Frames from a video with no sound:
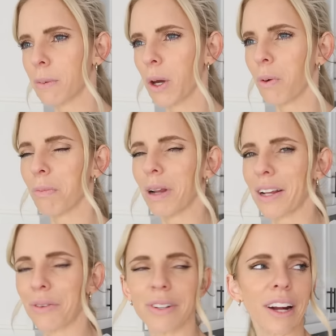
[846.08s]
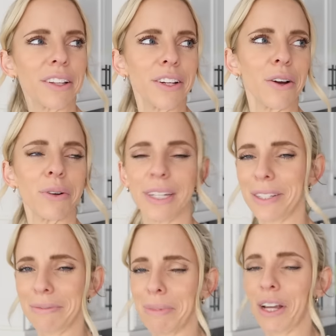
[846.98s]
be home, but I don't entirely know. He's
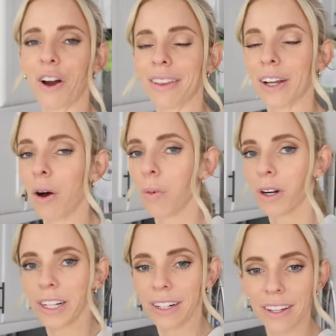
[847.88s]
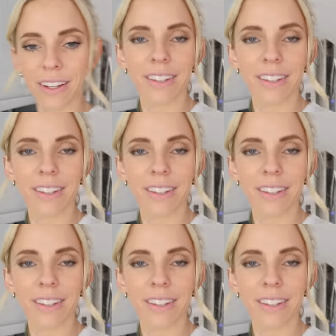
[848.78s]
been gone like all morning.